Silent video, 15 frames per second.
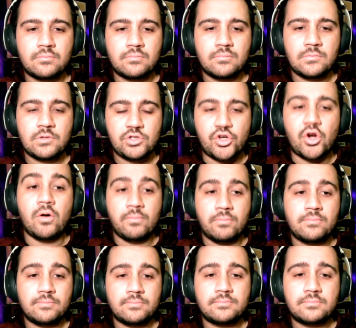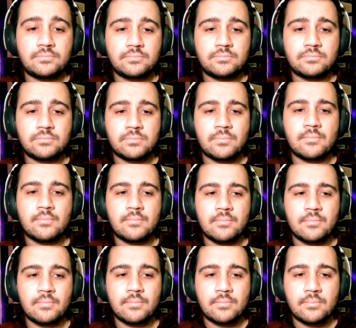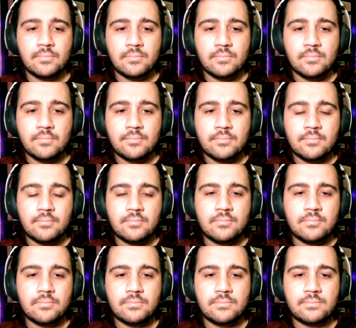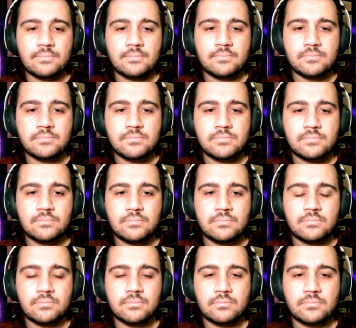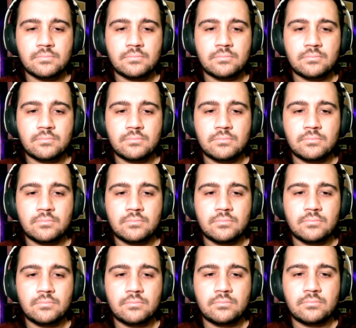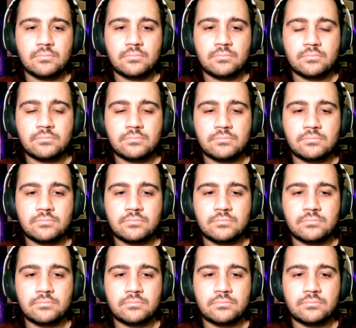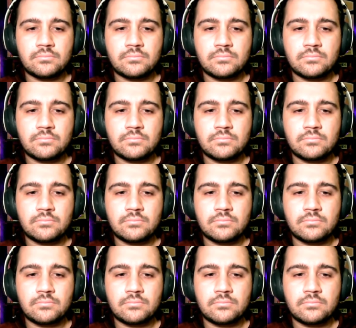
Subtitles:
(not speaking)